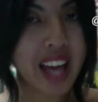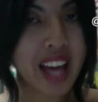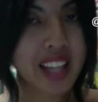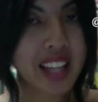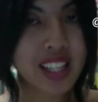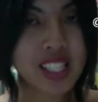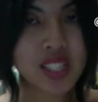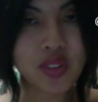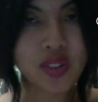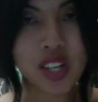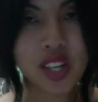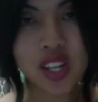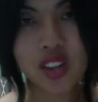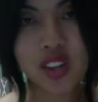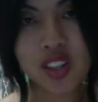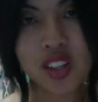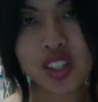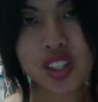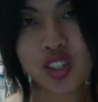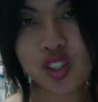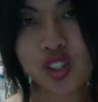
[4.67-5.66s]
and this
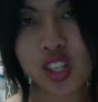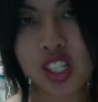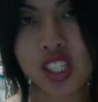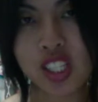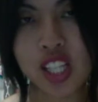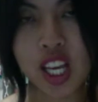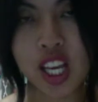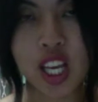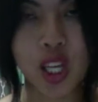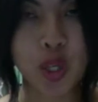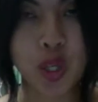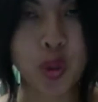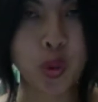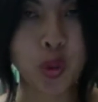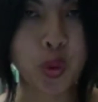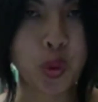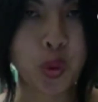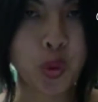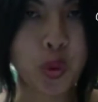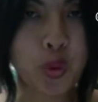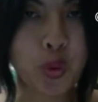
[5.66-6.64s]
video is just a
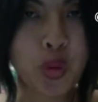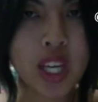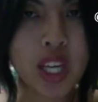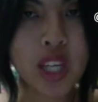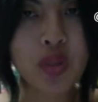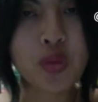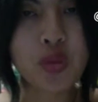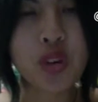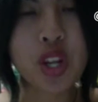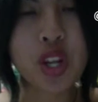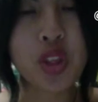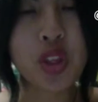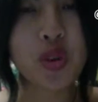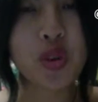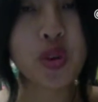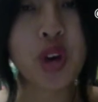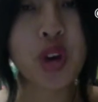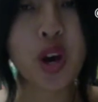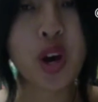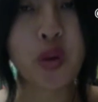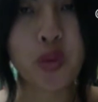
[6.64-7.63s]
quick run
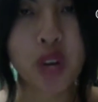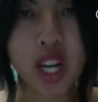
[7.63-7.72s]
through of what